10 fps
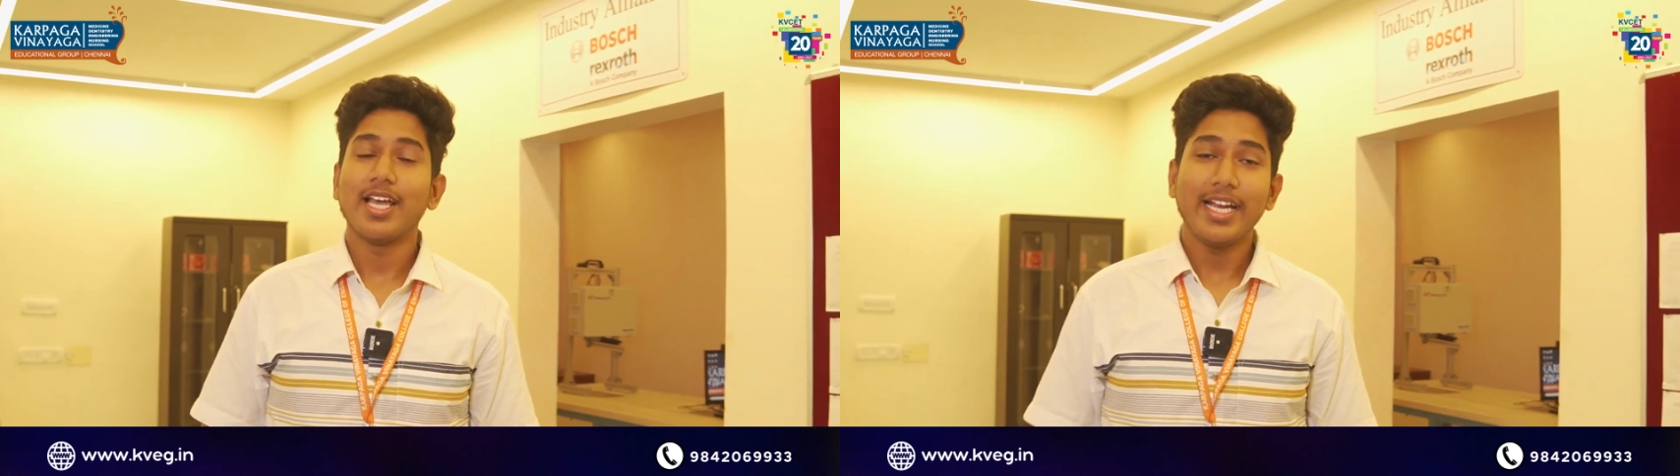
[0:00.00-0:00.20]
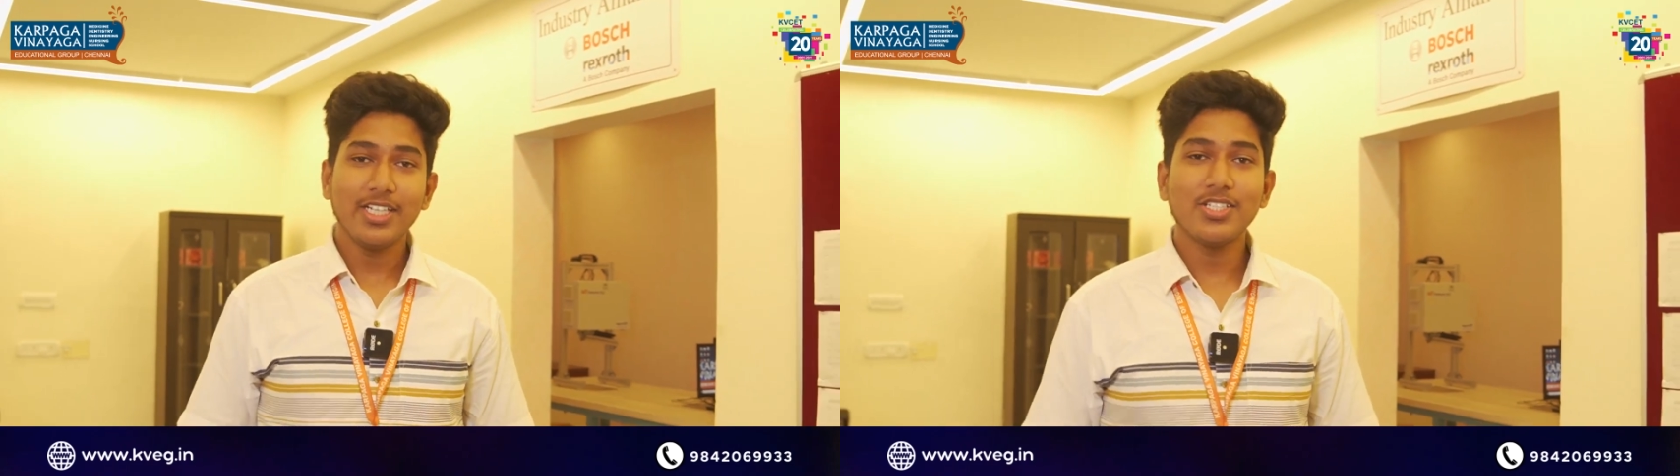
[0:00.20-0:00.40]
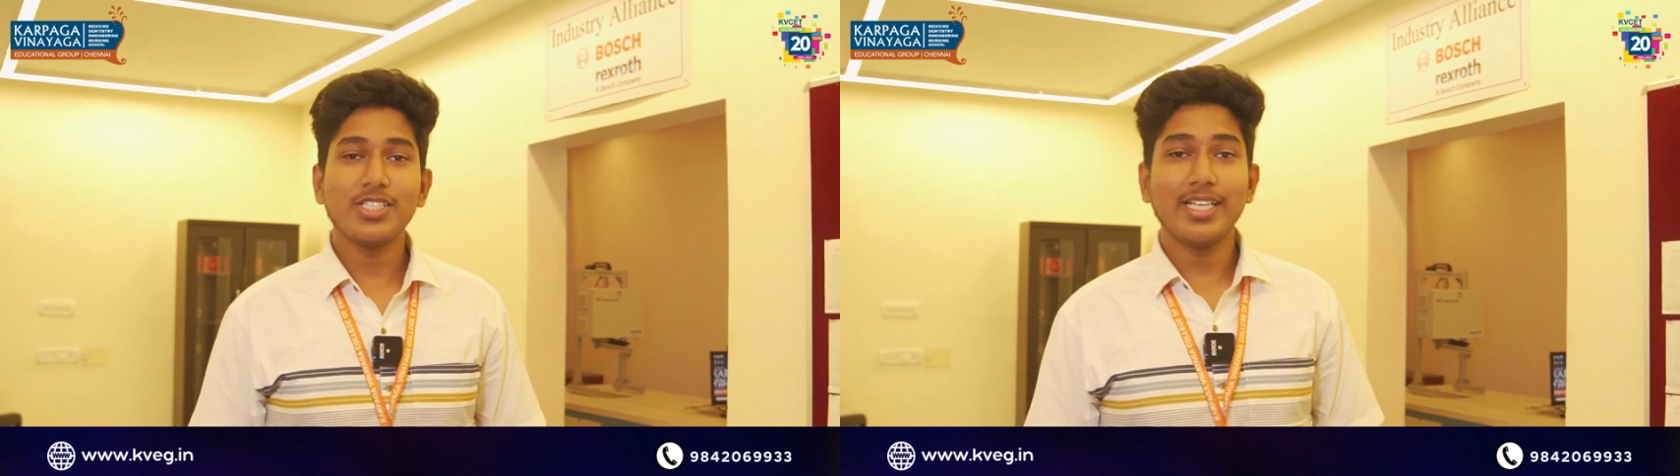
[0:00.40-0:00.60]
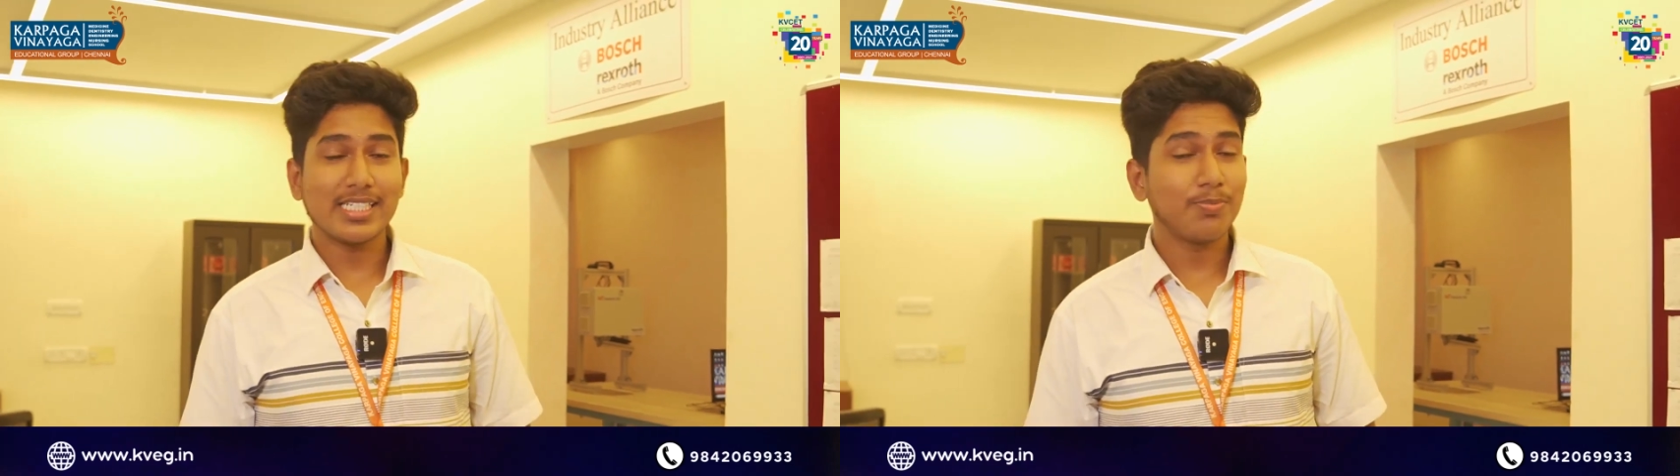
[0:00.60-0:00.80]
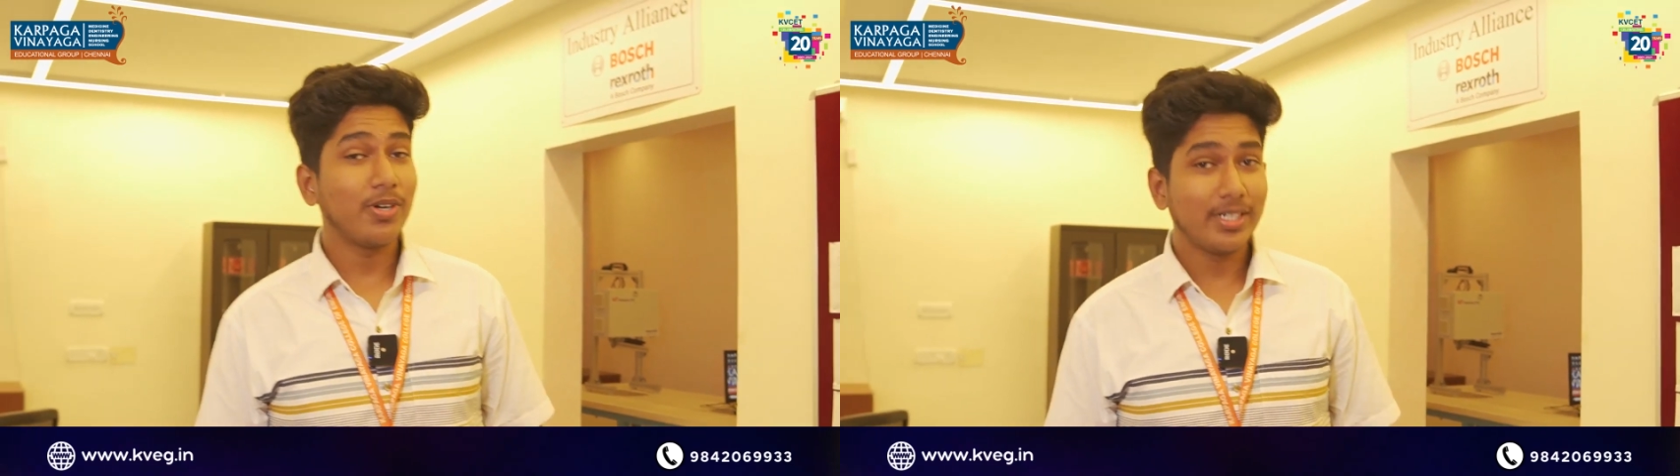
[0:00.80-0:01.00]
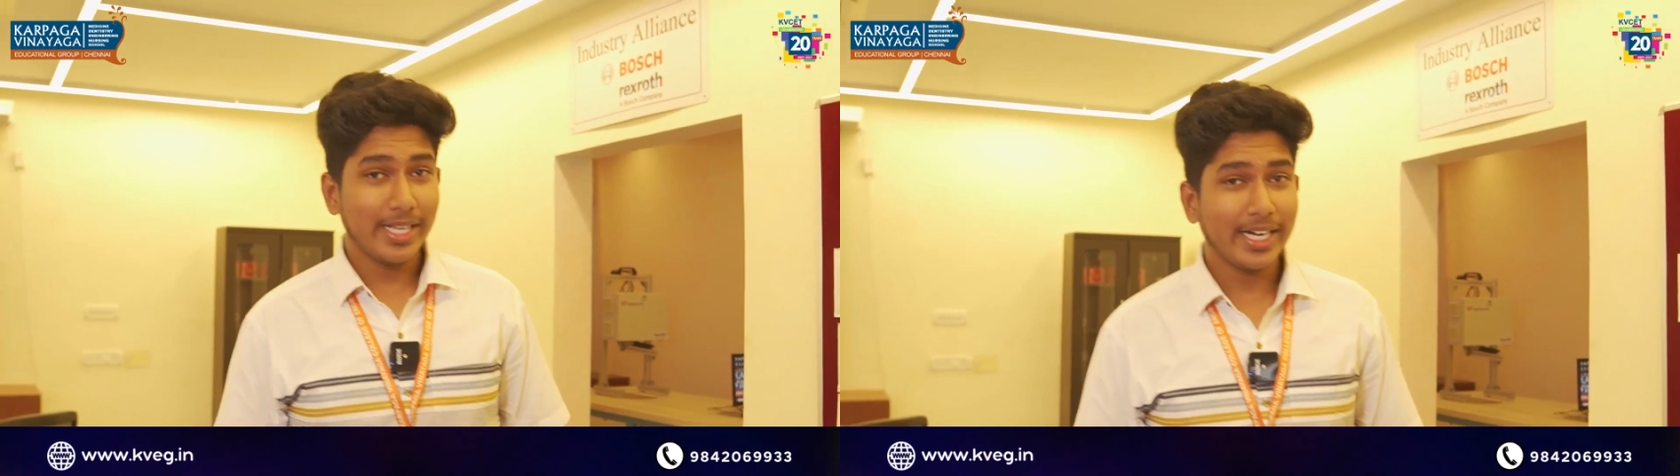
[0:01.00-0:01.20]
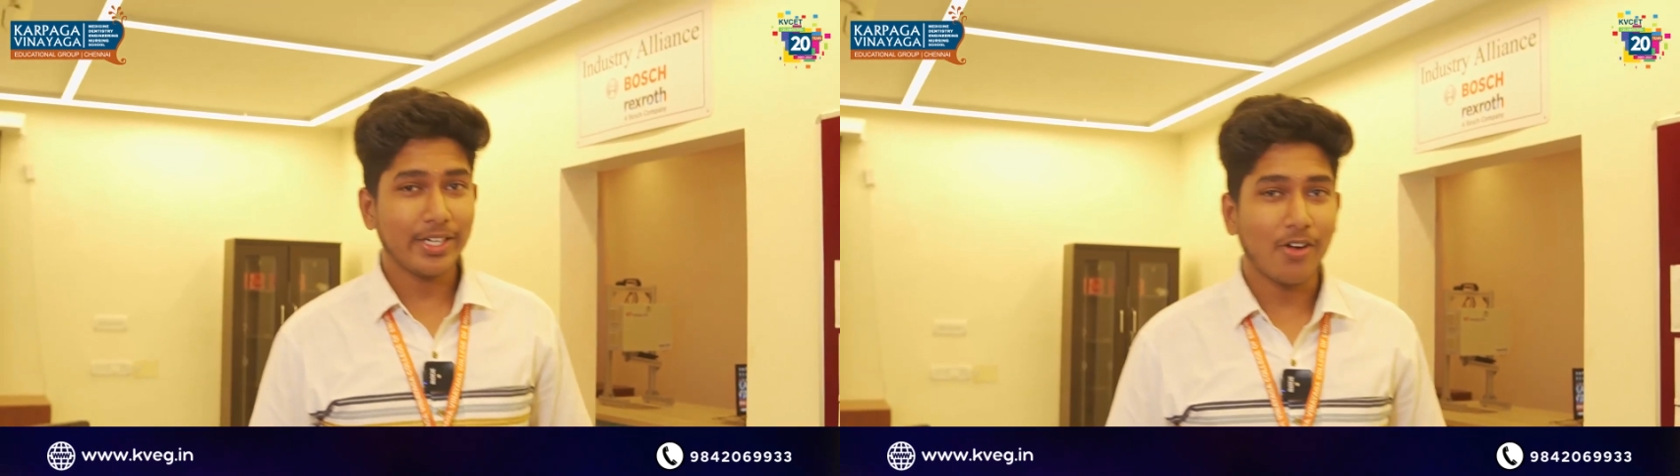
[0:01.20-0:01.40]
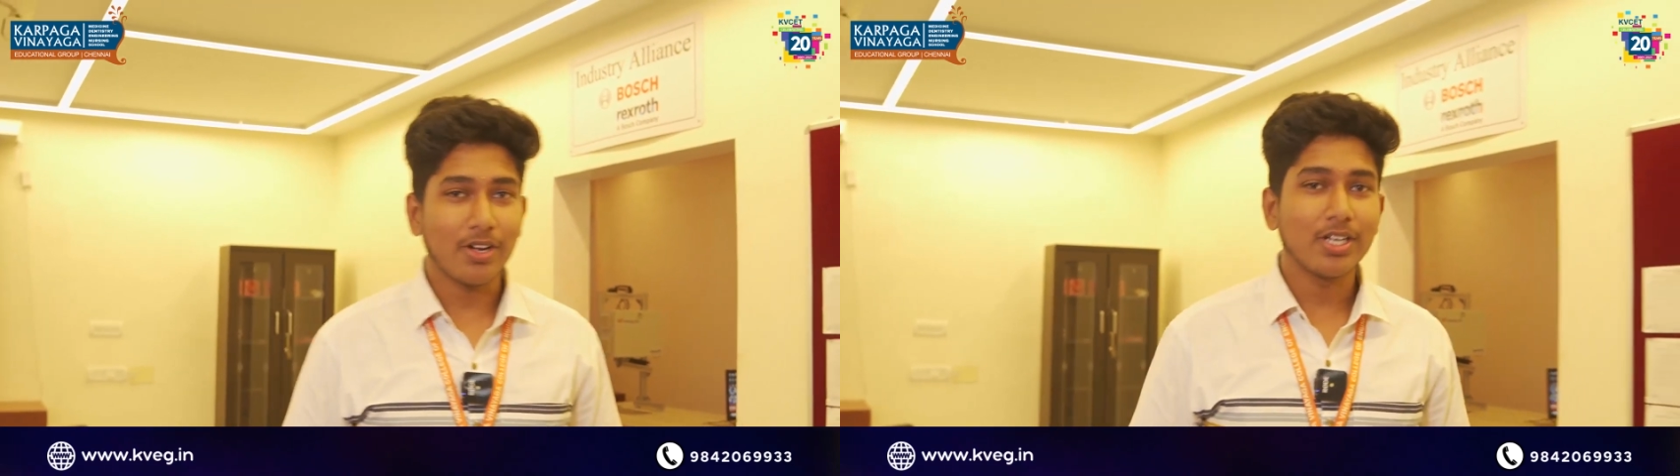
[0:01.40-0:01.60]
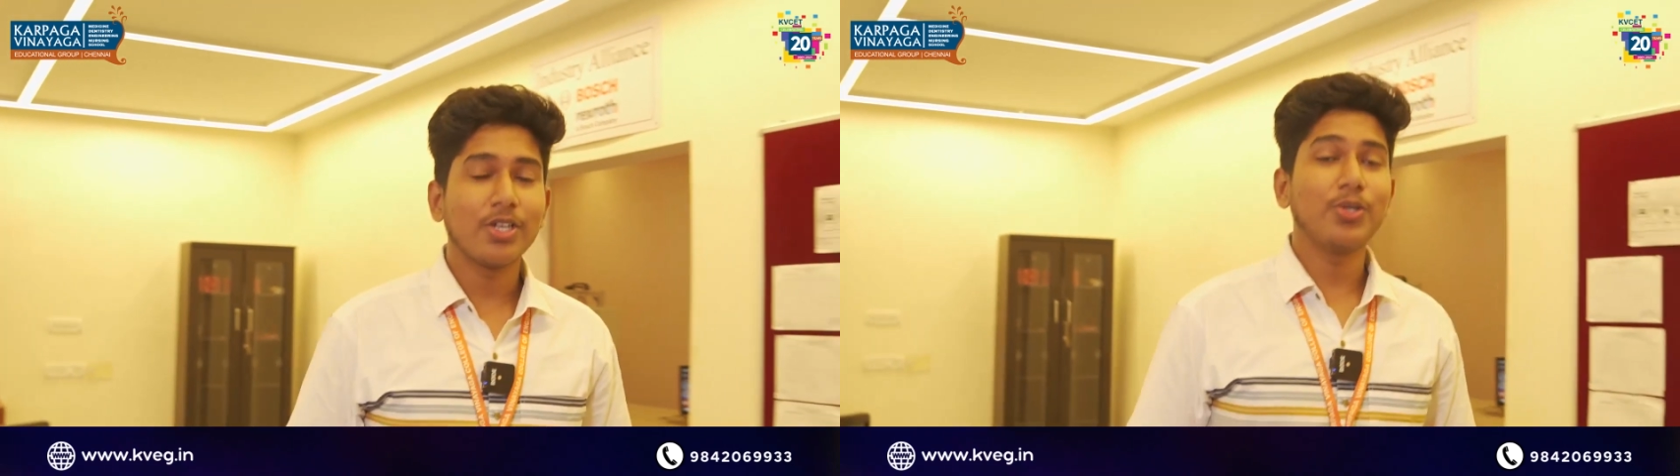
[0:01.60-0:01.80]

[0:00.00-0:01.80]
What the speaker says: industry expert tech talk